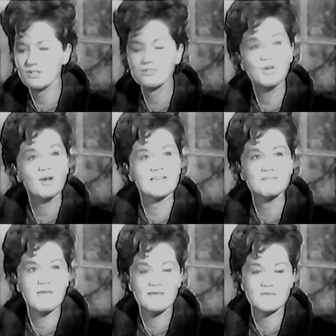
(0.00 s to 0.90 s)
You're
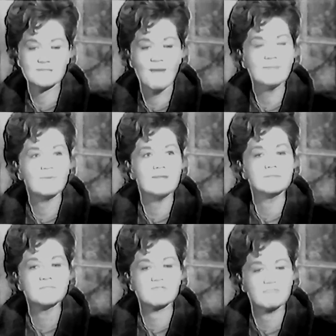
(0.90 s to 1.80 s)
talking maybes. My
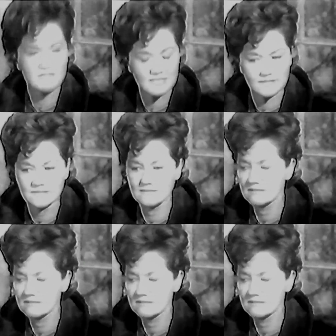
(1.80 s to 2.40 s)
problem is real.